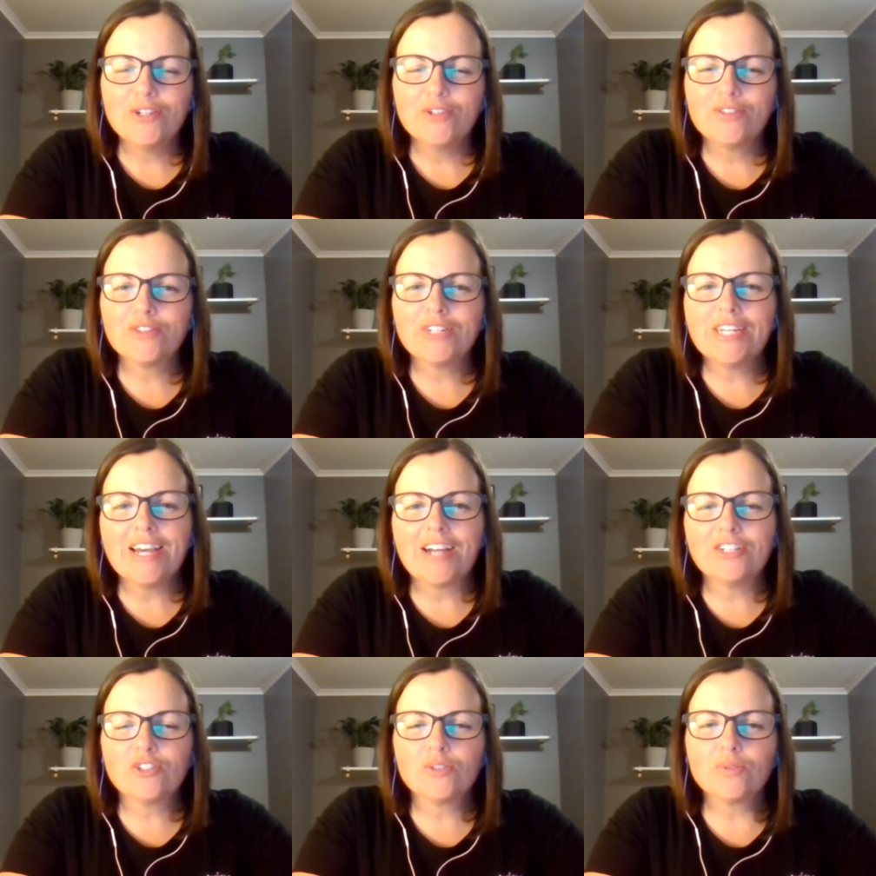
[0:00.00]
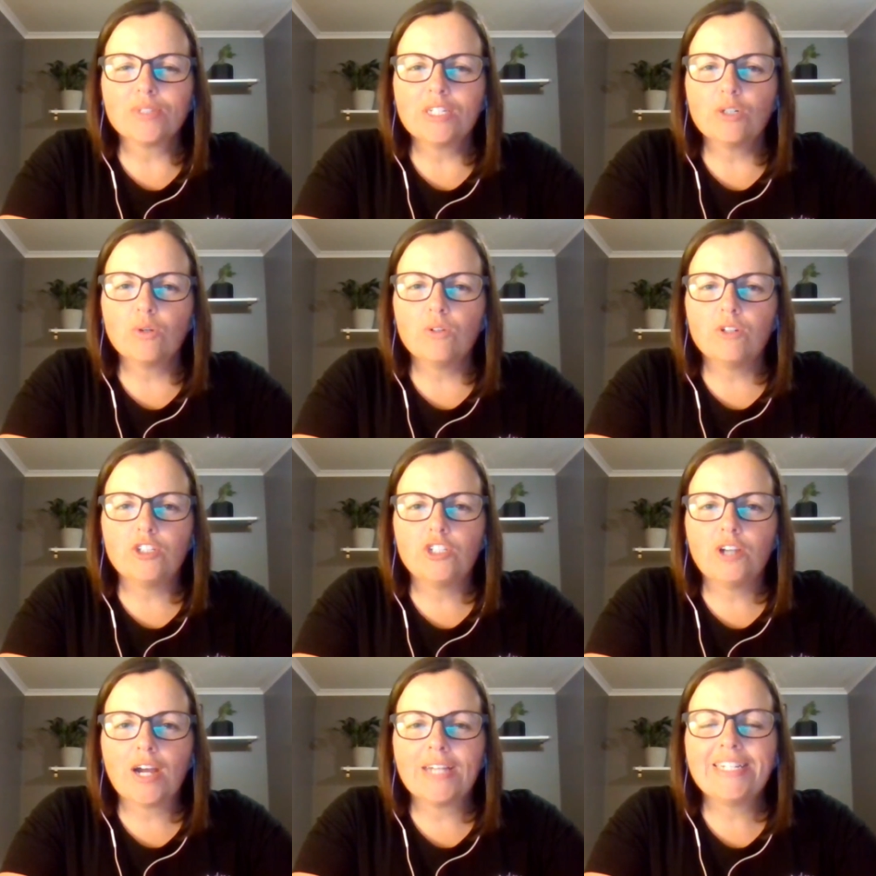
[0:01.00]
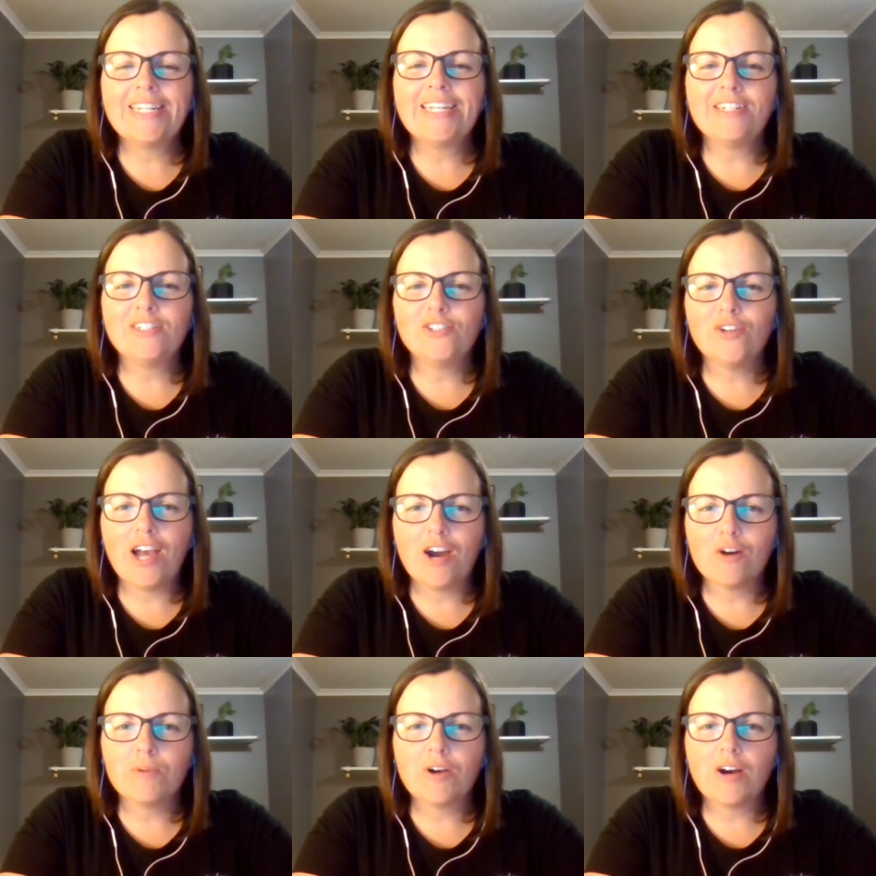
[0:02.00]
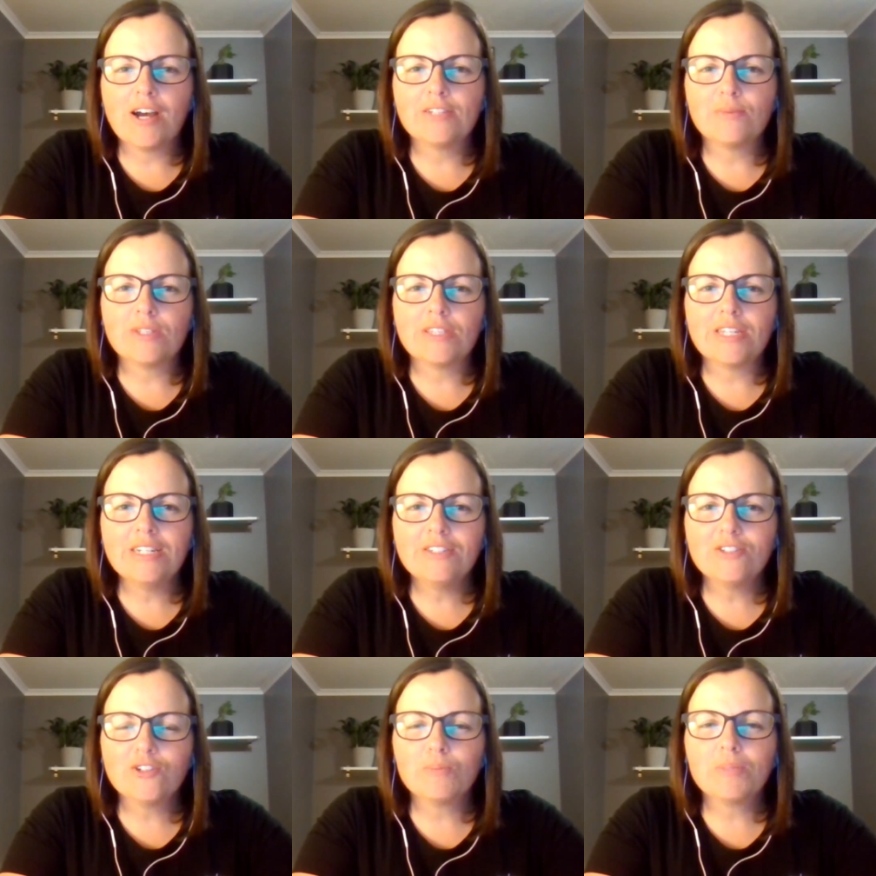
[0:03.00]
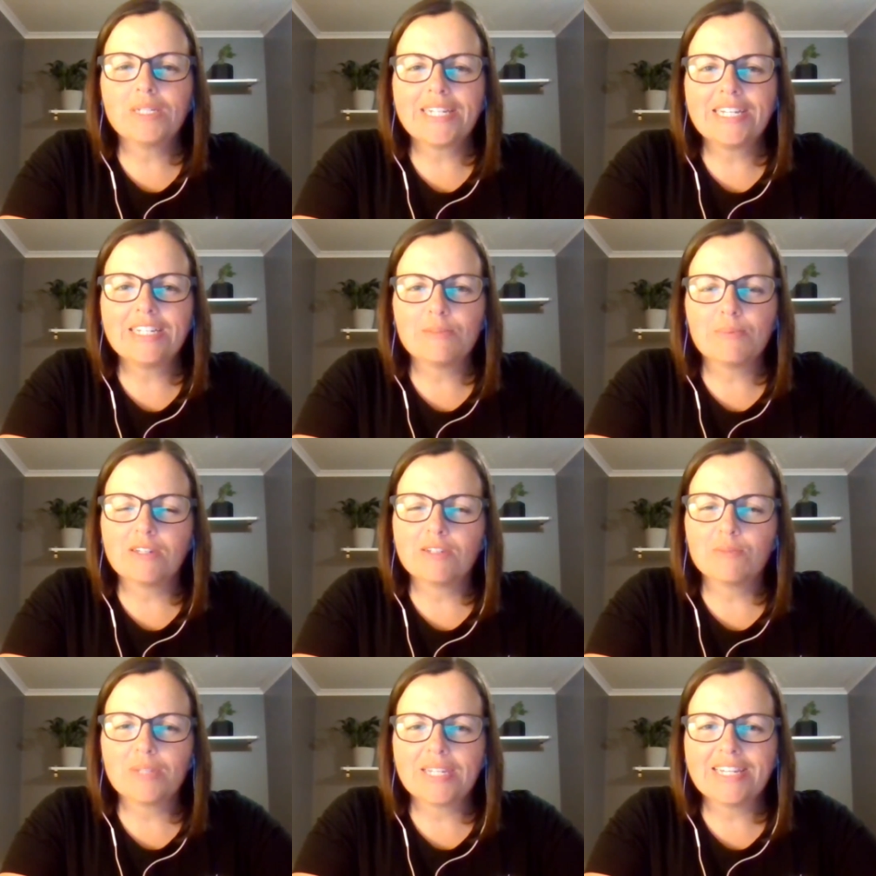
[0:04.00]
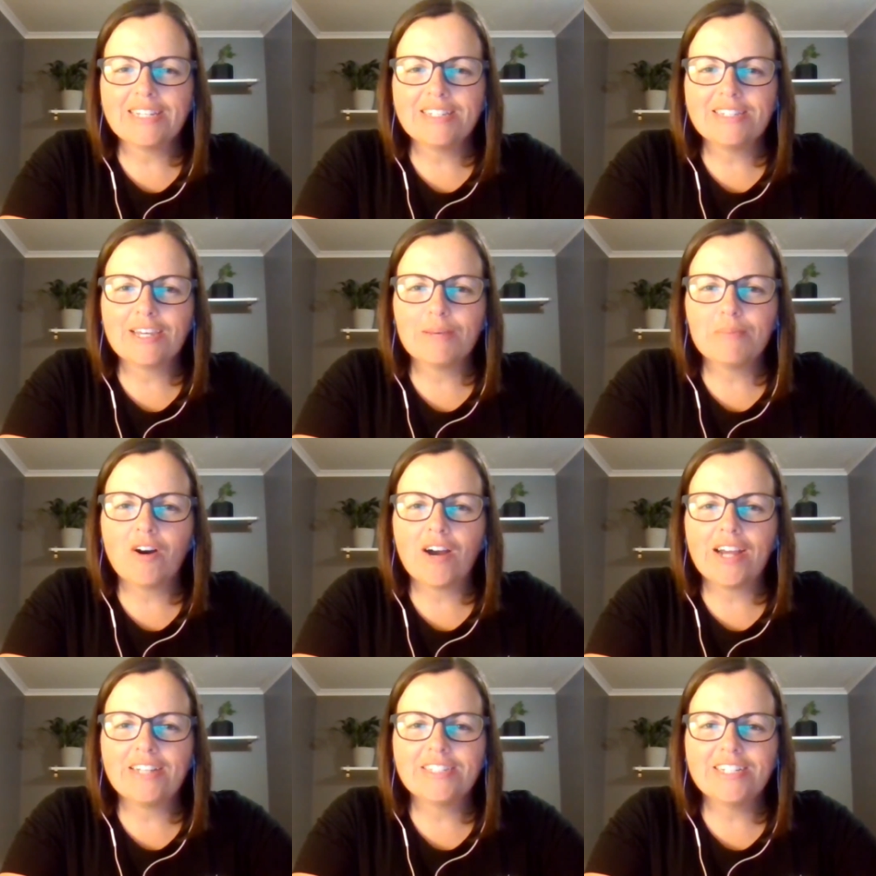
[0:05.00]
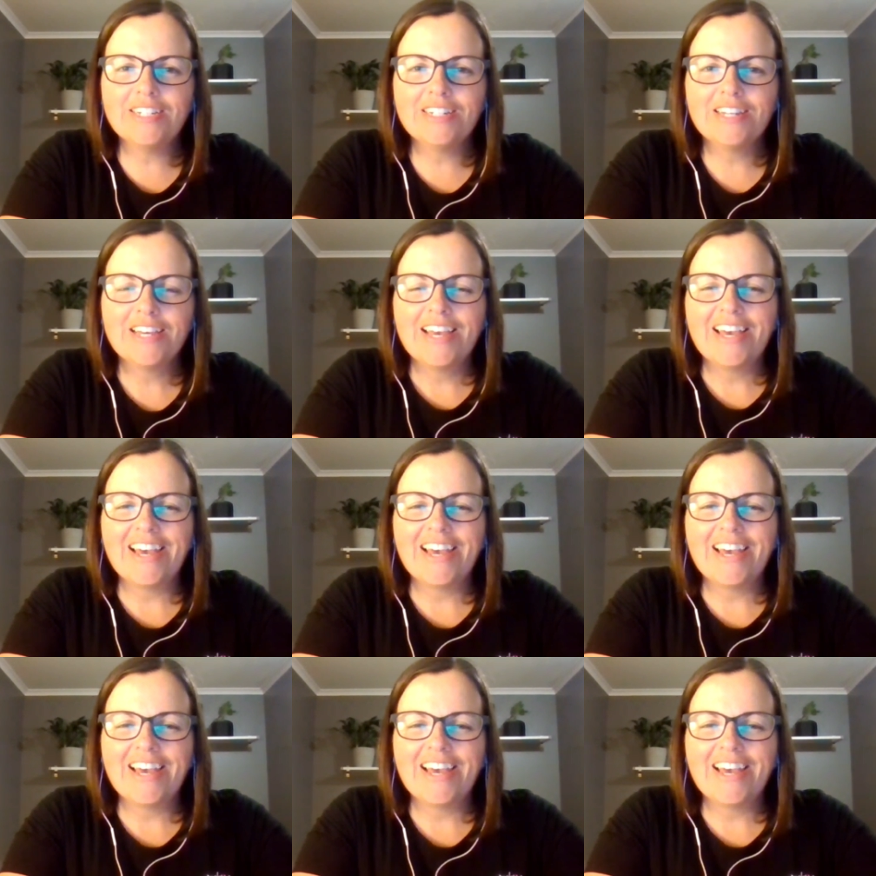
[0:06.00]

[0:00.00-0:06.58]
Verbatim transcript: So, yeah, I just really call on you. I need your help, guys, with this. So, please, please, please get behind it.